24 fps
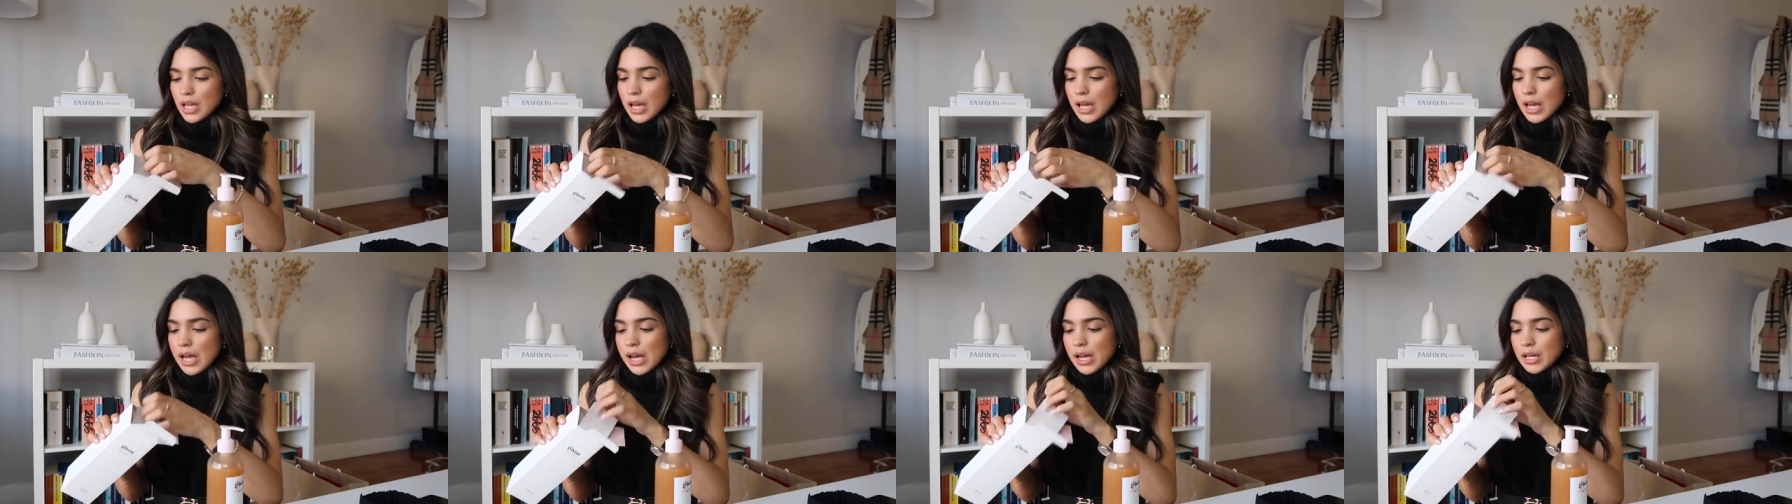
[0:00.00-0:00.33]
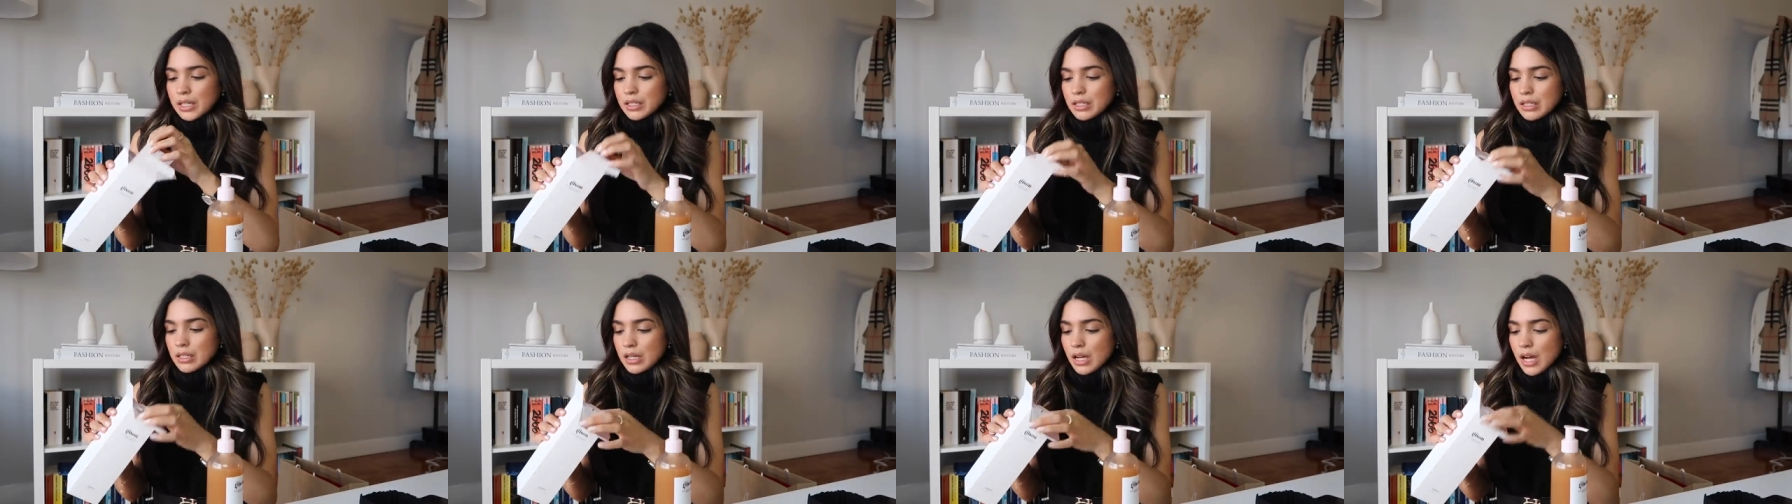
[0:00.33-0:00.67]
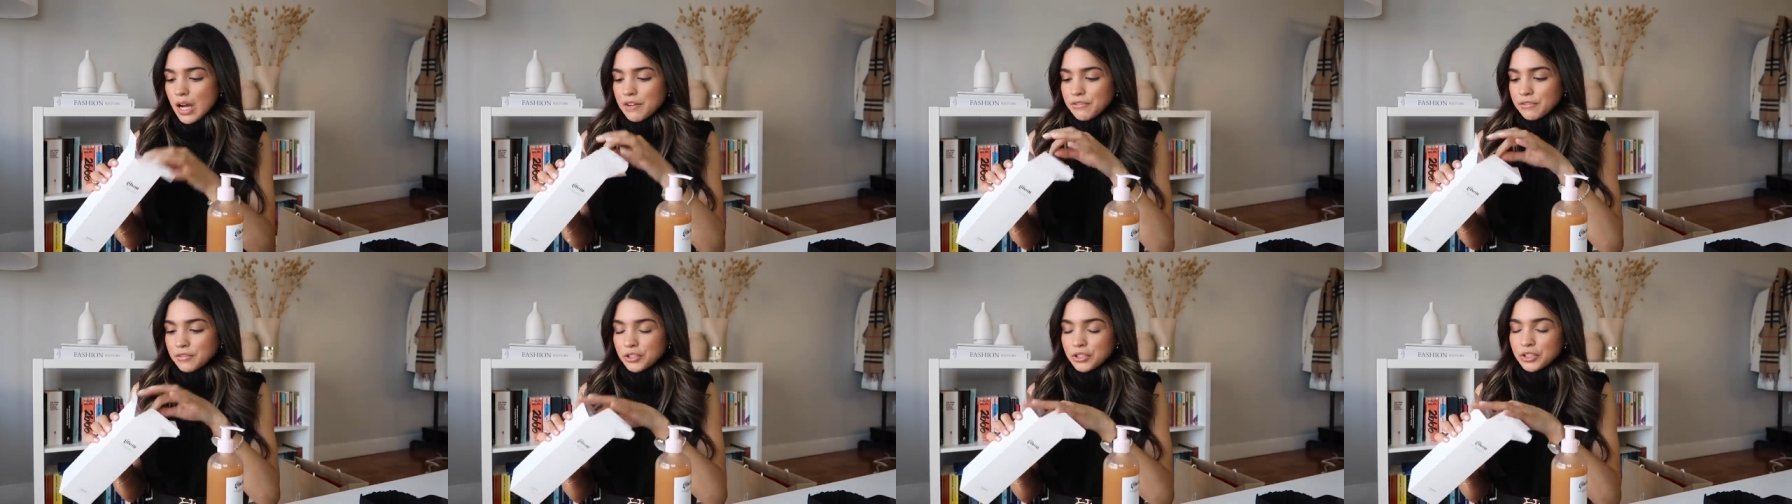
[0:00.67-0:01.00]
And
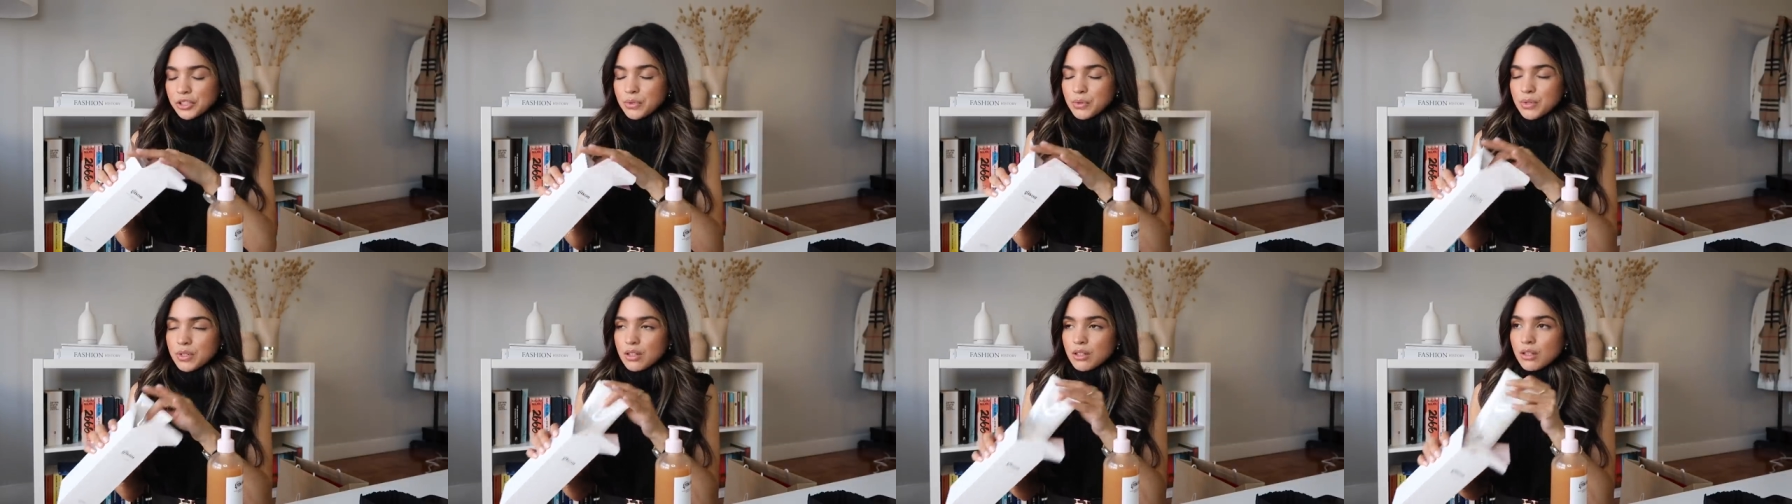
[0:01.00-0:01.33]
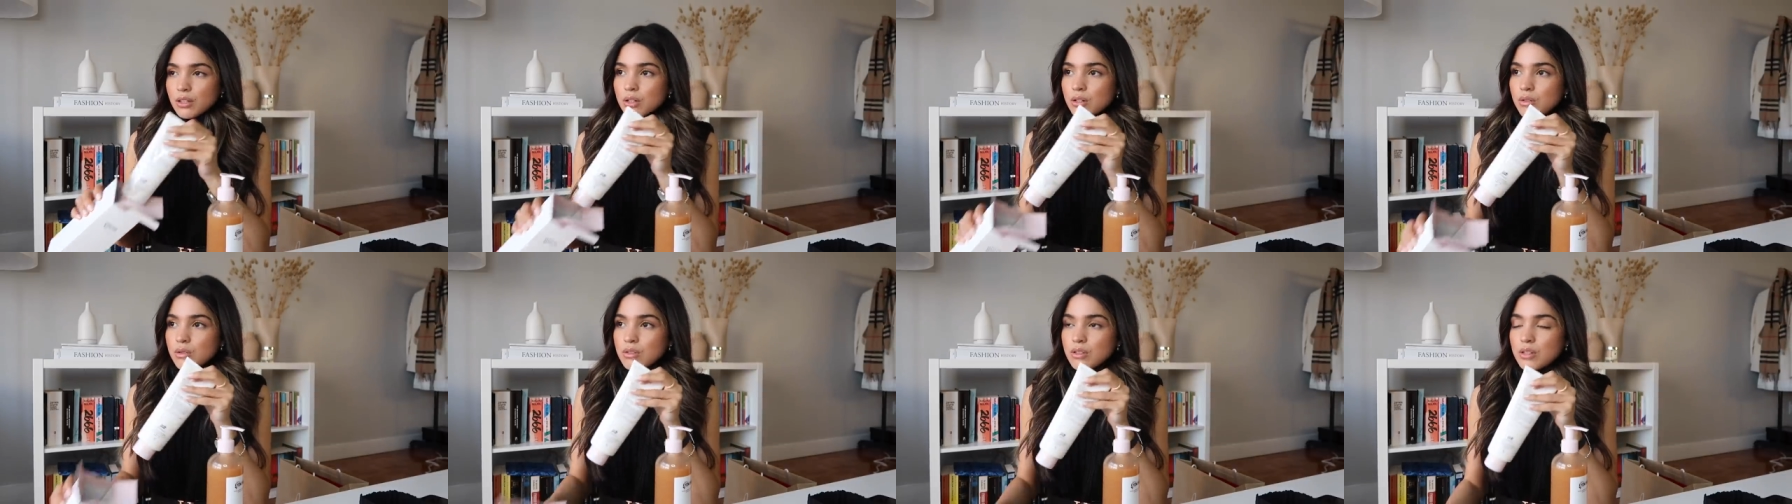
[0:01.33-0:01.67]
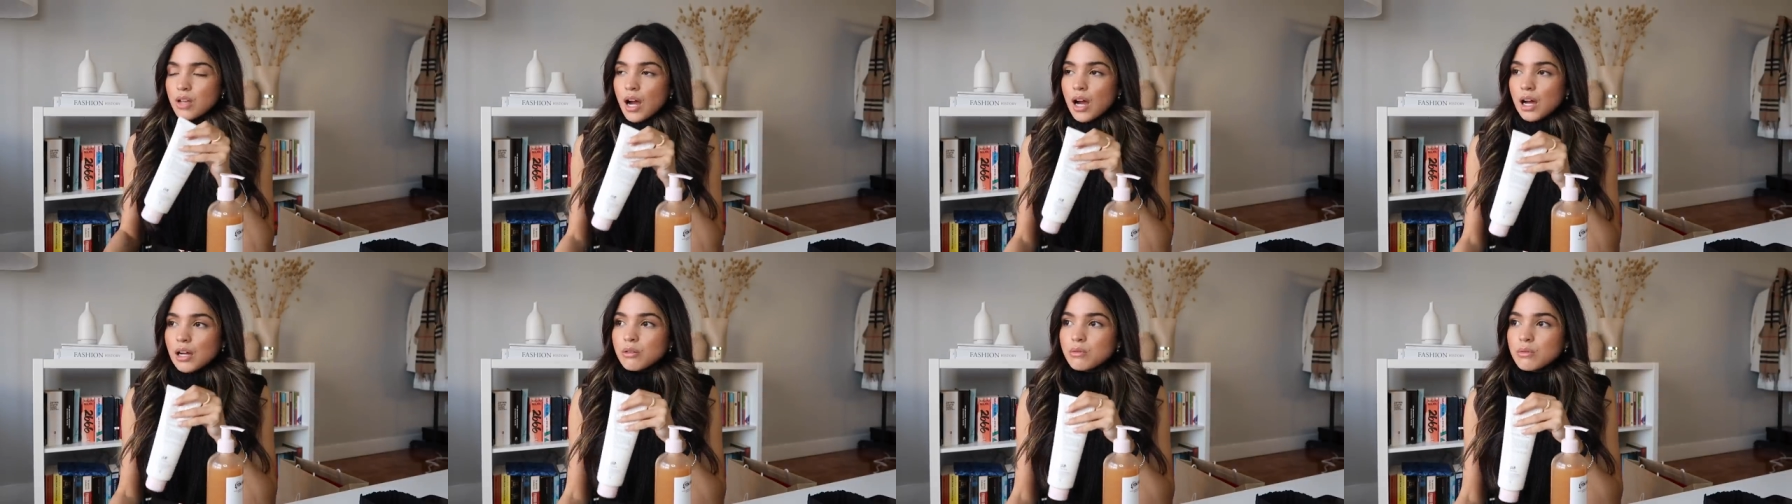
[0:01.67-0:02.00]
after using those,
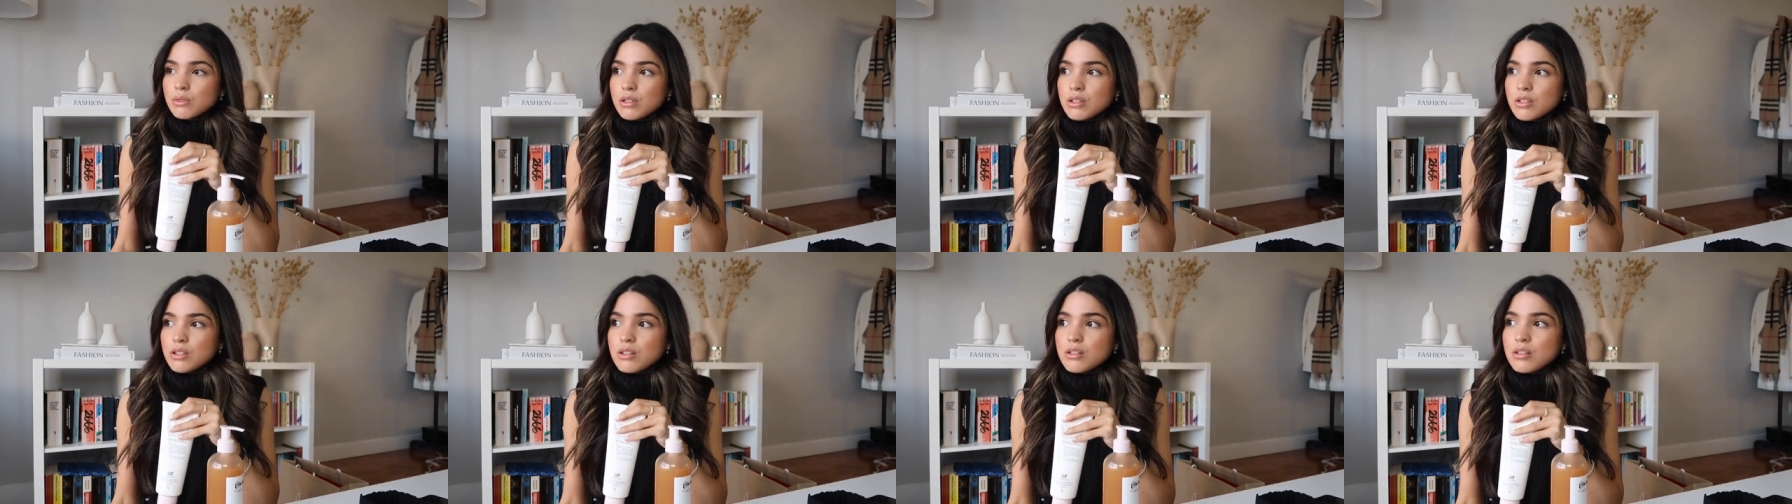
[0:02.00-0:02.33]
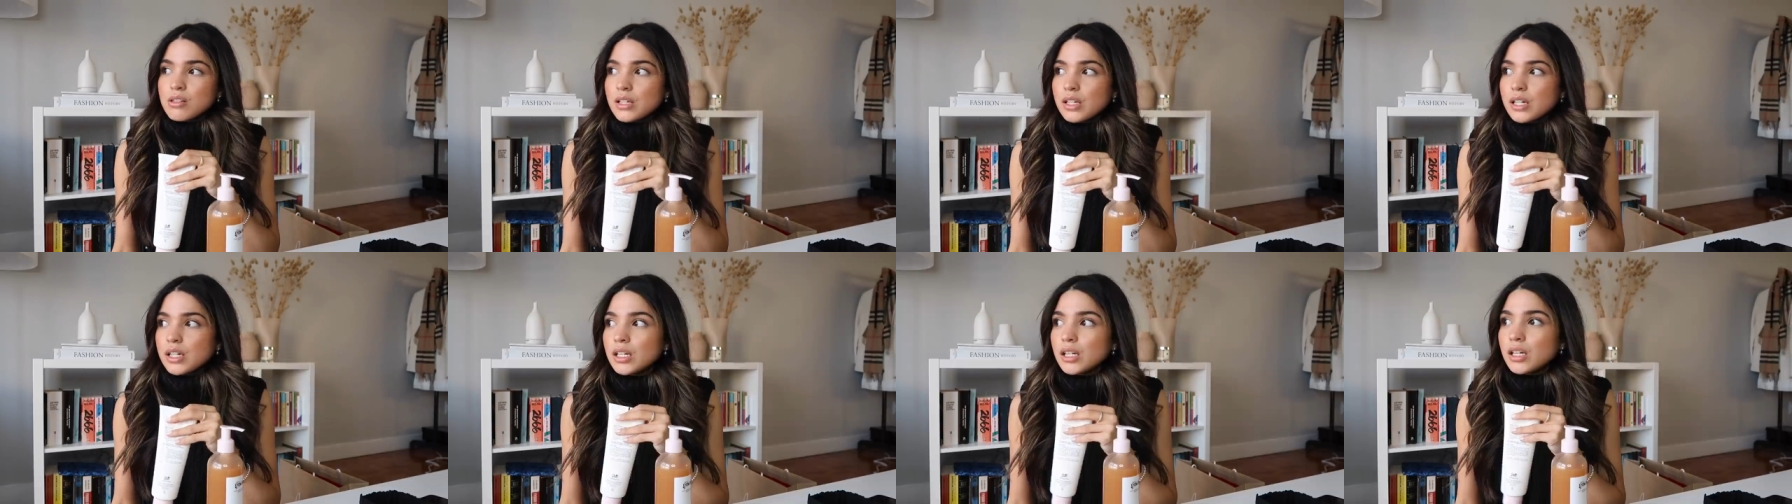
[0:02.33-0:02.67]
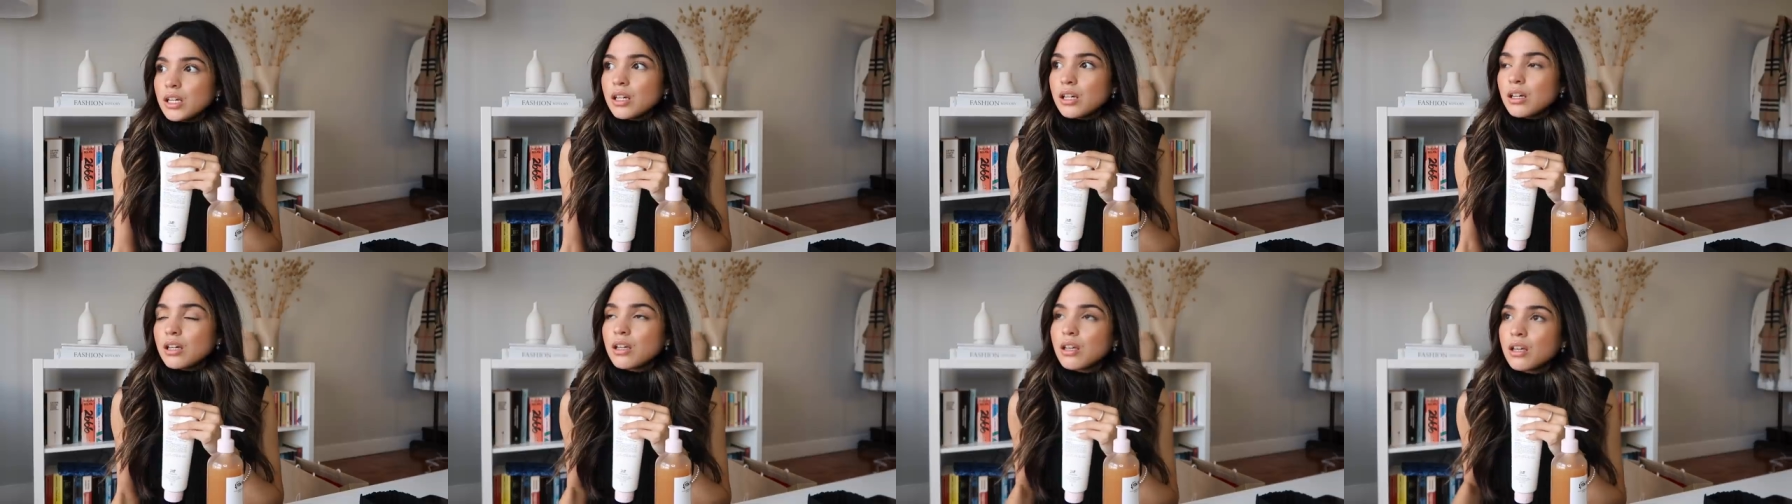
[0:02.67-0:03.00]
I was just
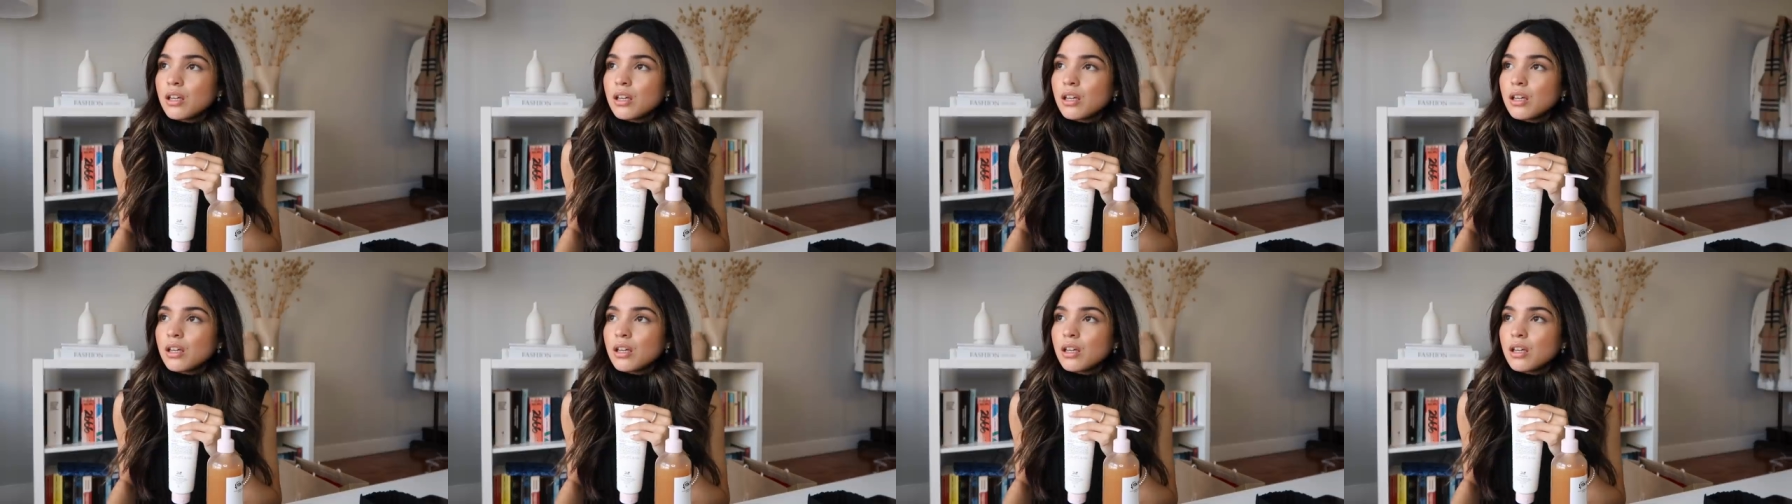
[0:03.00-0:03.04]
like,